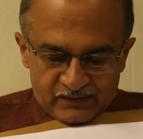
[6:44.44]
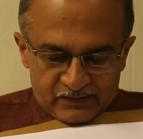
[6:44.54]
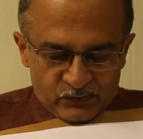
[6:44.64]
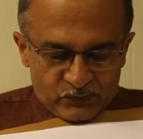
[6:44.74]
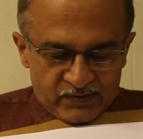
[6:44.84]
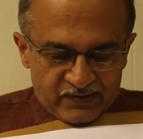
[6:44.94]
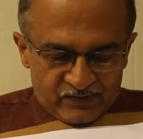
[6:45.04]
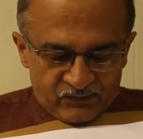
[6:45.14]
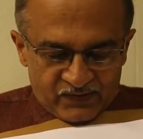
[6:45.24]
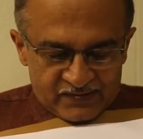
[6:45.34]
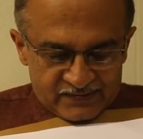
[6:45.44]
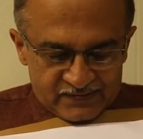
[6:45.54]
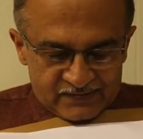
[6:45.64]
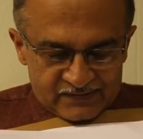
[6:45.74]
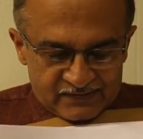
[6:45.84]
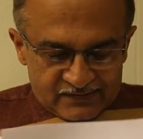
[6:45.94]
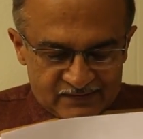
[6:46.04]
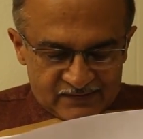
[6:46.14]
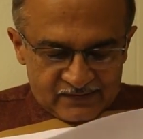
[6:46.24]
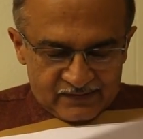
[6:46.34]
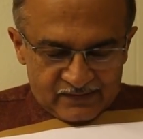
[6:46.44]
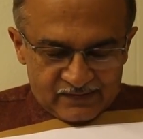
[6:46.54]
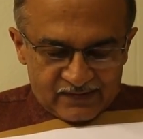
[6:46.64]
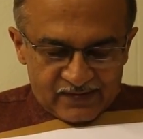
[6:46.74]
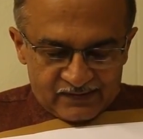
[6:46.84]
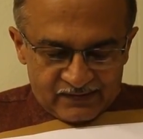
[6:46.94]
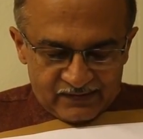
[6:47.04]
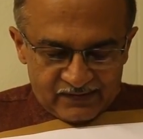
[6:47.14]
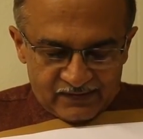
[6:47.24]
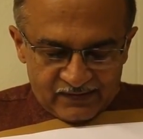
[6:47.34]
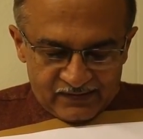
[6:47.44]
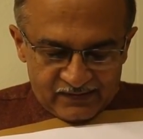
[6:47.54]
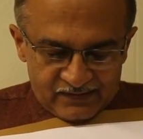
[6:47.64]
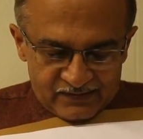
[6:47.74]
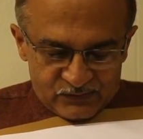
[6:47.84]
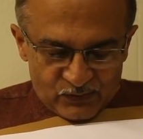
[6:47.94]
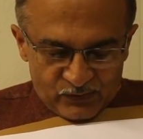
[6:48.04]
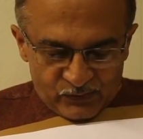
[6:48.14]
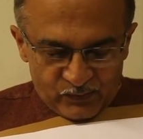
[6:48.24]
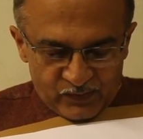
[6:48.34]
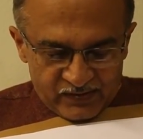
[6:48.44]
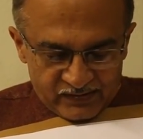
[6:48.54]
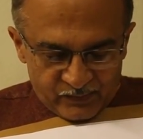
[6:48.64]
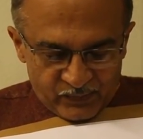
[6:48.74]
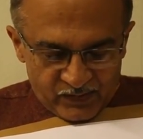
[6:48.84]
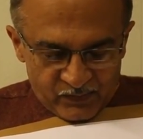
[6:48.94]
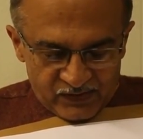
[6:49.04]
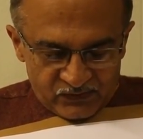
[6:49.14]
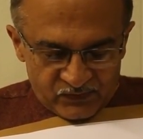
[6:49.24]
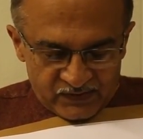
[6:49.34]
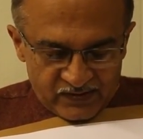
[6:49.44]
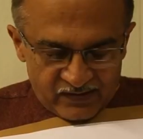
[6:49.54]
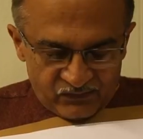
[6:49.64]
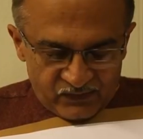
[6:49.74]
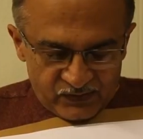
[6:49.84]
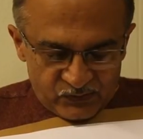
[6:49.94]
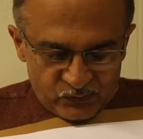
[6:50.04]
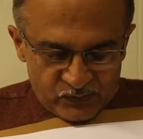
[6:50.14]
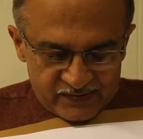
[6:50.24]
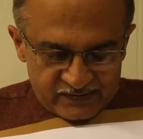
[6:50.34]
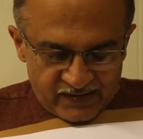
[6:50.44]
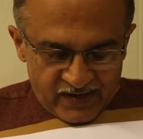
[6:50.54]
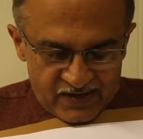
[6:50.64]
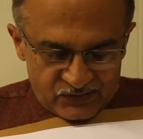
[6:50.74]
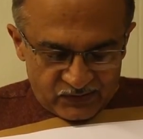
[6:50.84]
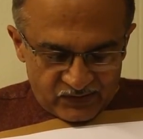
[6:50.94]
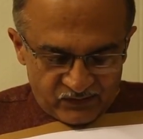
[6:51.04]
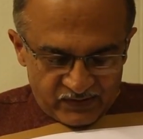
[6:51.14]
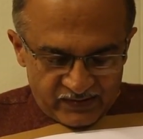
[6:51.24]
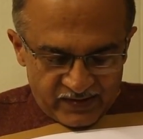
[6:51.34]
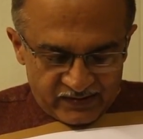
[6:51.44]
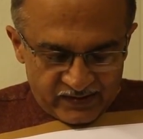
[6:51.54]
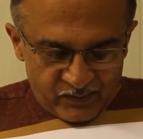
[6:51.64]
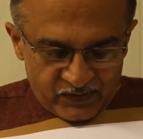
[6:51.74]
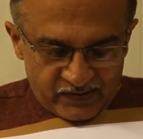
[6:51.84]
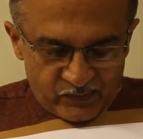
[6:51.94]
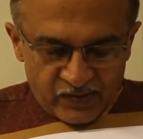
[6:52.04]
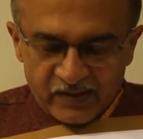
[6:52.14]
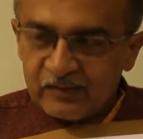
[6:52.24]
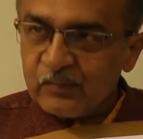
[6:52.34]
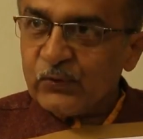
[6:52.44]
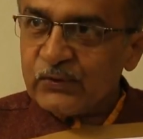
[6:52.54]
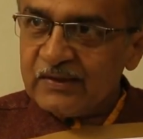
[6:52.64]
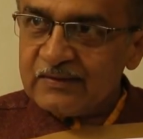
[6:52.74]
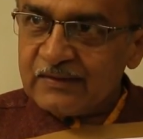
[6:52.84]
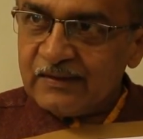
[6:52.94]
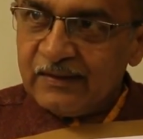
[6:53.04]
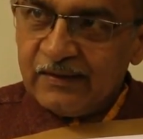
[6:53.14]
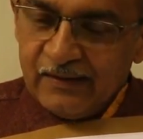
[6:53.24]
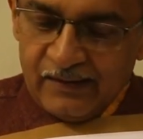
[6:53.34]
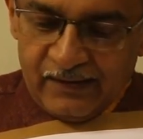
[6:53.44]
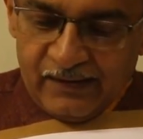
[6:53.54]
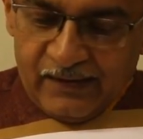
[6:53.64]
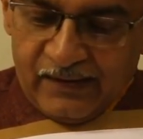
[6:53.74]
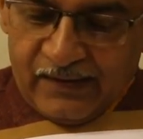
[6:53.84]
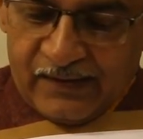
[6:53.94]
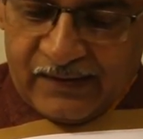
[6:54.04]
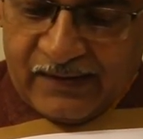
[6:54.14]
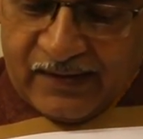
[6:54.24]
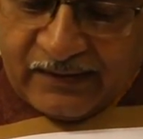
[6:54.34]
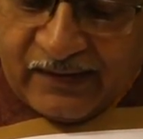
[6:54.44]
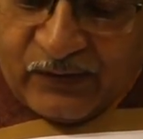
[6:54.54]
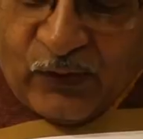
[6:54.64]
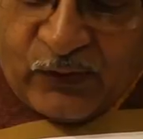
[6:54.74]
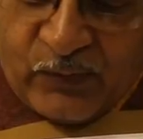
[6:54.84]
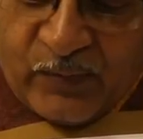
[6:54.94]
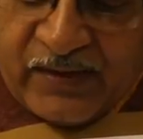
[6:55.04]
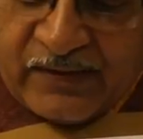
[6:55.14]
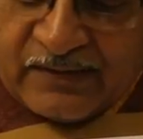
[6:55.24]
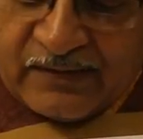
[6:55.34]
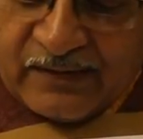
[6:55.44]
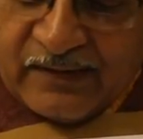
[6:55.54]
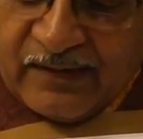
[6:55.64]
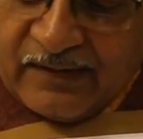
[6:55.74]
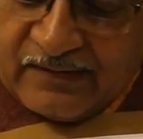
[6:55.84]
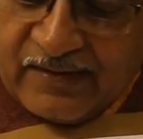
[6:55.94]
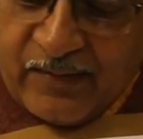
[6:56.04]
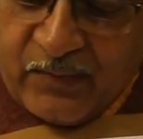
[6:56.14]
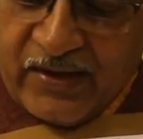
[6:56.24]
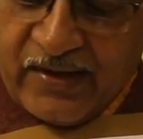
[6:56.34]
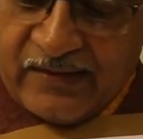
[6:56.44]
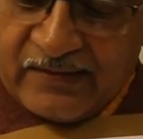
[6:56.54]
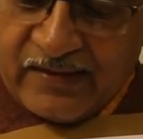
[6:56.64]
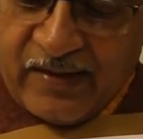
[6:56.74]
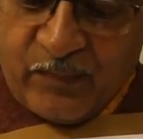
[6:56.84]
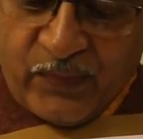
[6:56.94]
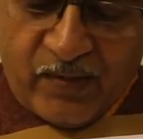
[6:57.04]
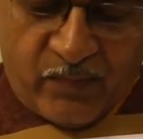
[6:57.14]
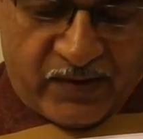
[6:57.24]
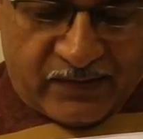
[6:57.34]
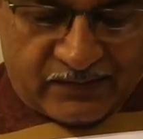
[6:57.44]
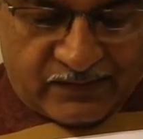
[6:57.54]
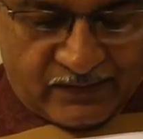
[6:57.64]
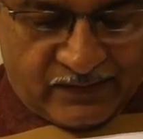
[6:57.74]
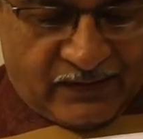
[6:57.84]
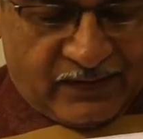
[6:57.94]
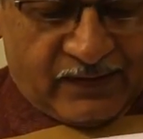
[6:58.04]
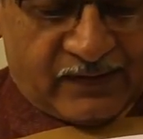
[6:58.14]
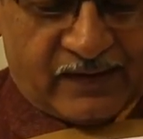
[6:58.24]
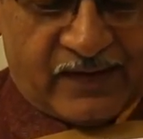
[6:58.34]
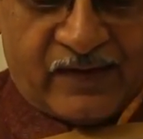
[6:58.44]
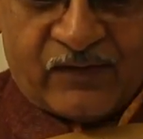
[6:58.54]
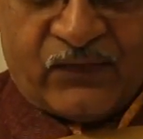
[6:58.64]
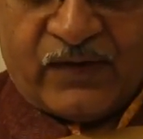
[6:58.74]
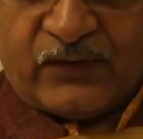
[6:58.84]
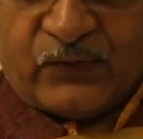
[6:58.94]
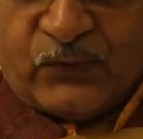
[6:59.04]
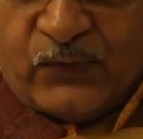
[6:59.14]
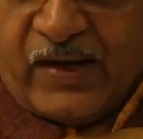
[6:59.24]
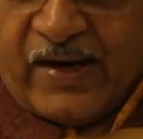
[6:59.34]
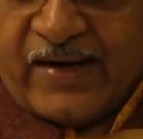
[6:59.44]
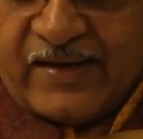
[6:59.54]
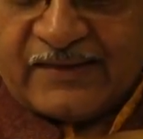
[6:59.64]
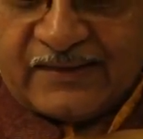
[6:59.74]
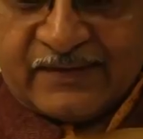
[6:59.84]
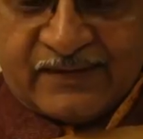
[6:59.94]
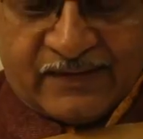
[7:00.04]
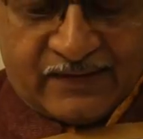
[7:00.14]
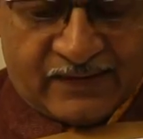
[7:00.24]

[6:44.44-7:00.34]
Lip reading: The only difference is that here in this document, the payments which are referred to as cash given at Ahmedabad Modi ji, in the other documents, same date, same payments, they are referred to as